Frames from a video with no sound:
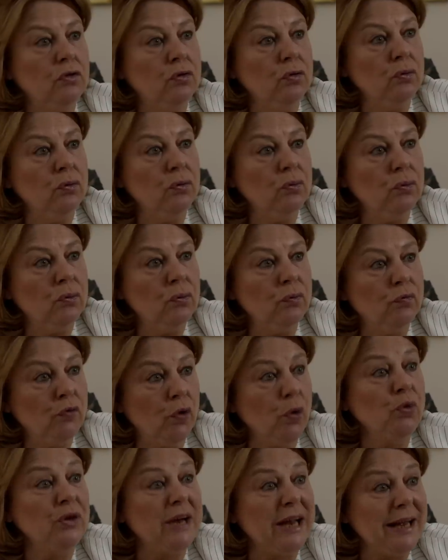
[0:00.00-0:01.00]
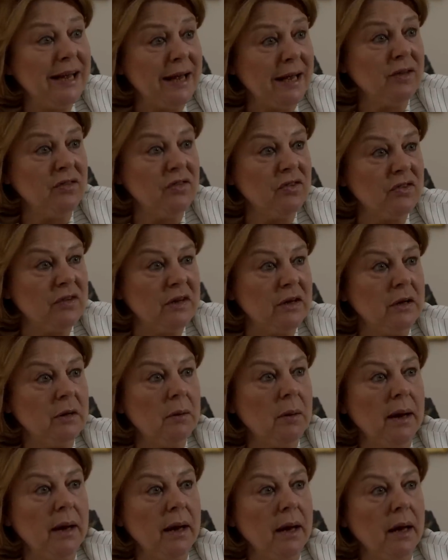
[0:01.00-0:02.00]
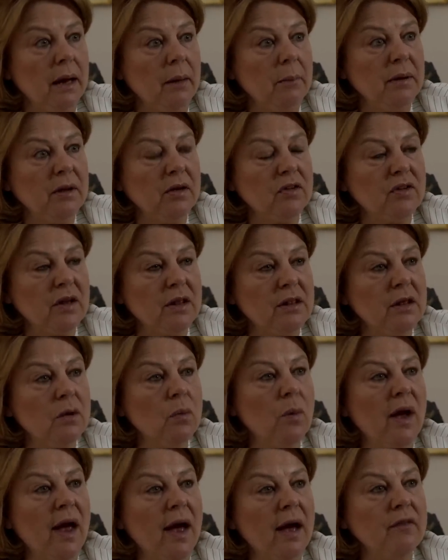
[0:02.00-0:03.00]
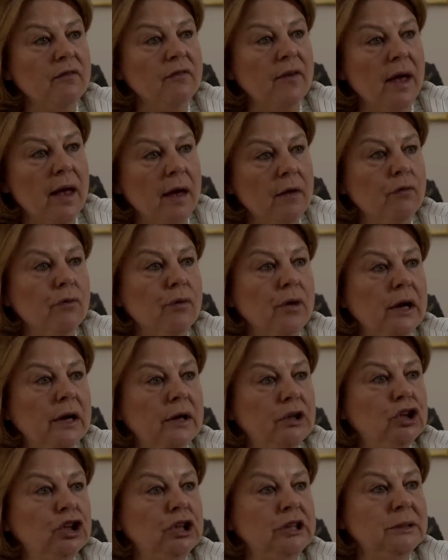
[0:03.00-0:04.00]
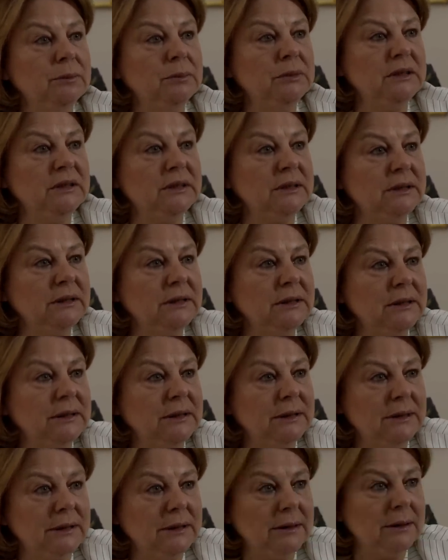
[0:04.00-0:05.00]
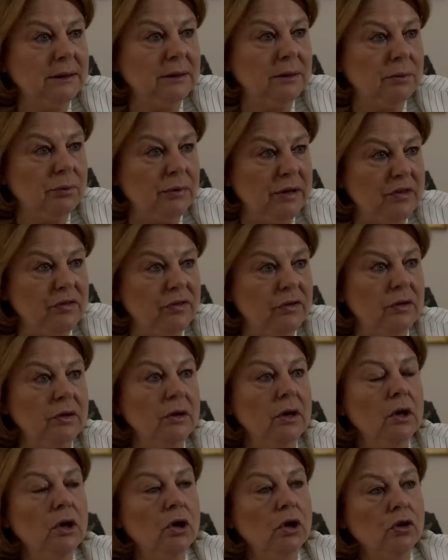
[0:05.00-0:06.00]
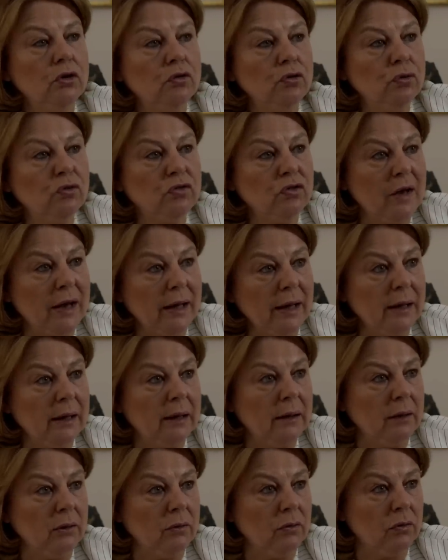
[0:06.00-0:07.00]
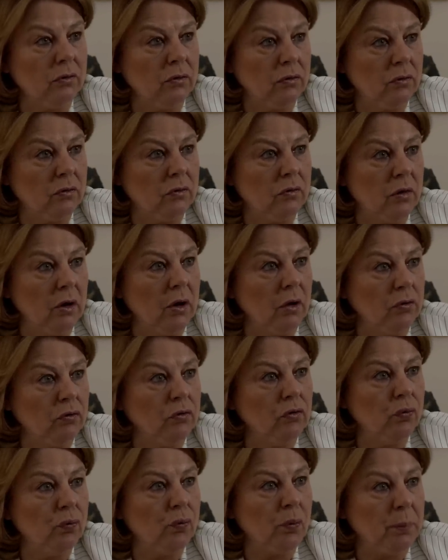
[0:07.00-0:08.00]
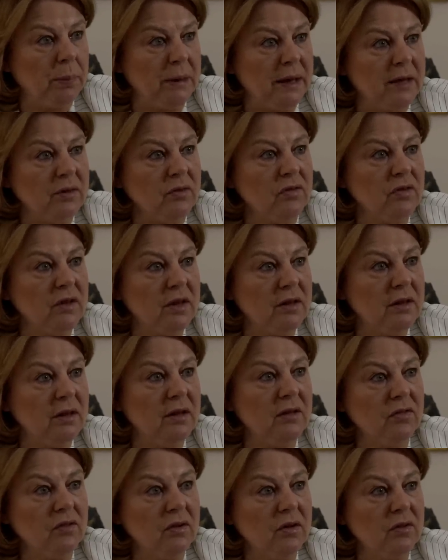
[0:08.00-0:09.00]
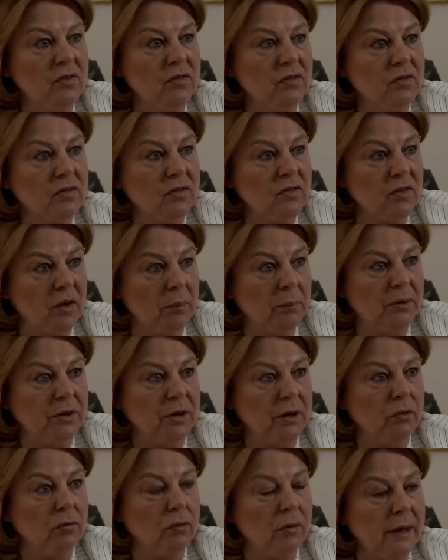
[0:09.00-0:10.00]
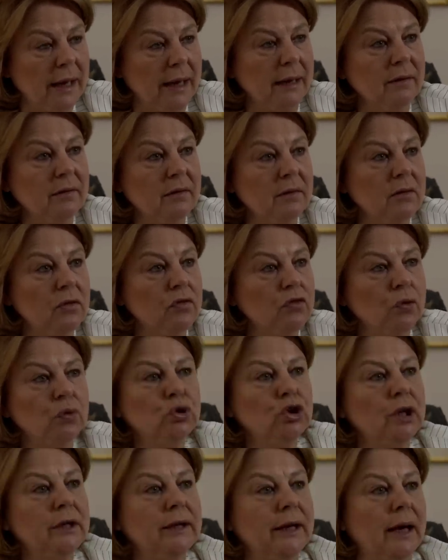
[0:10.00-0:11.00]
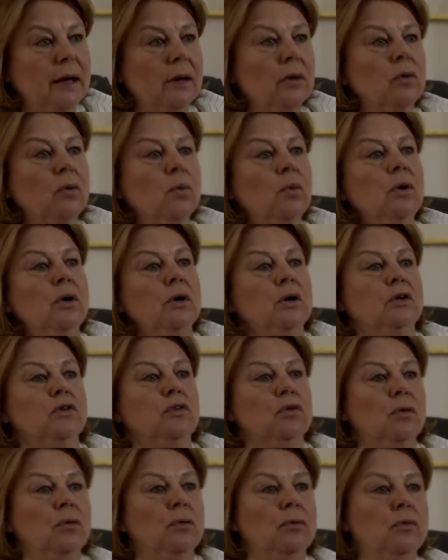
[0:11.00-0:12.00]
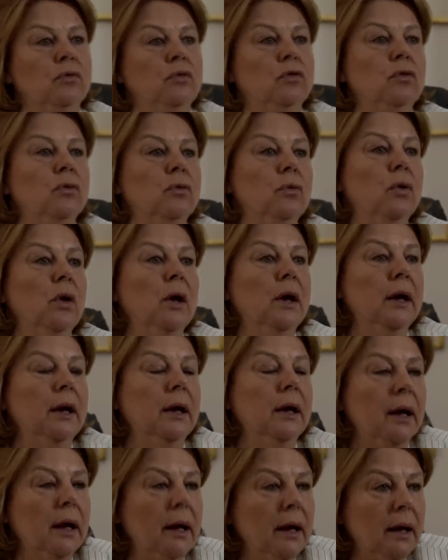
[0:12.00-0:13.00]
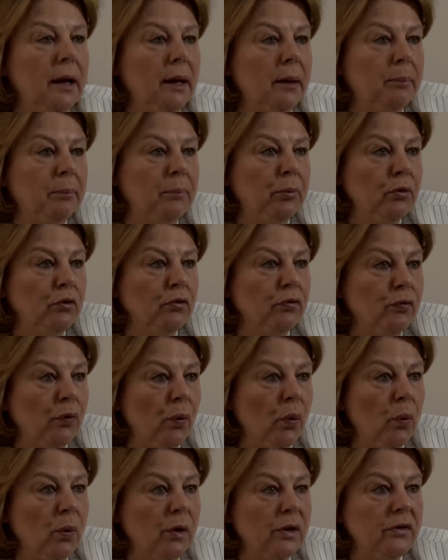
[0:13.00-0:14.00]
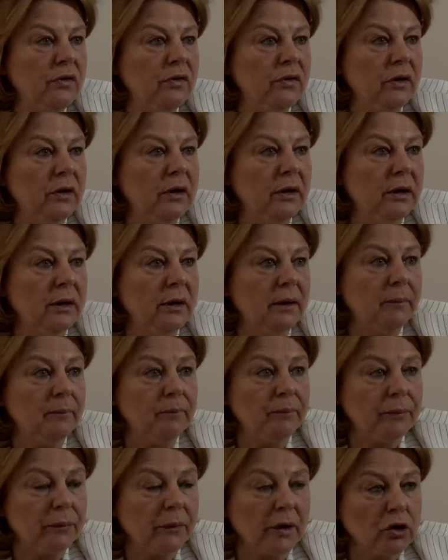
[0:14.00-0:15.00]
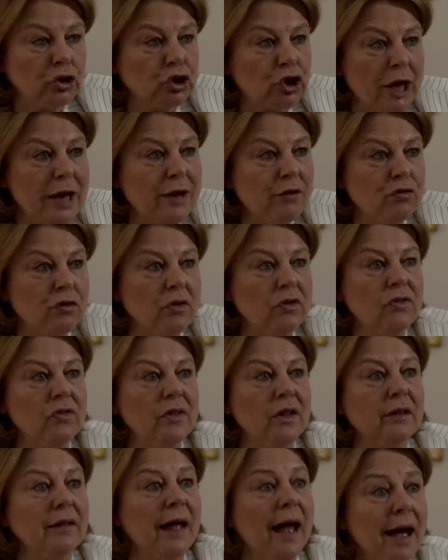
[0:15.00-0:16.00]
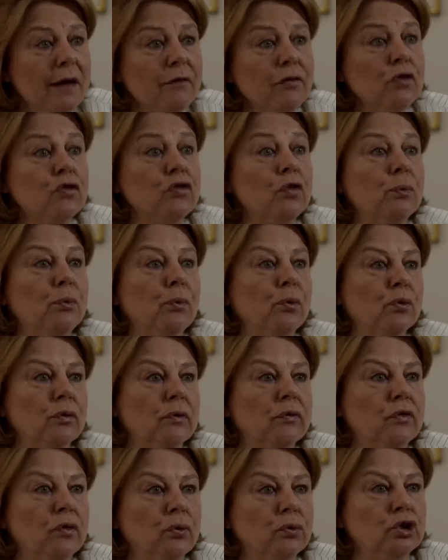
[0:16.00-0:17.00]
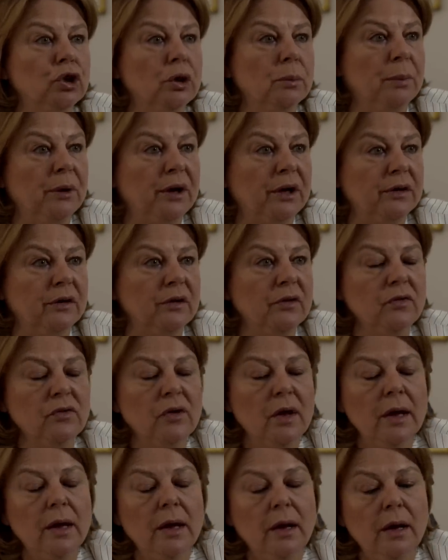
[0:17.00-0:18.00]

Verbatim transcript: to vote against it because I think we have every legitimate uh, reason to tell uh, Europeans that this is something to let the social dialogue work, to, to uh, put forward um, changes that mm -hmm. have the support of social partners,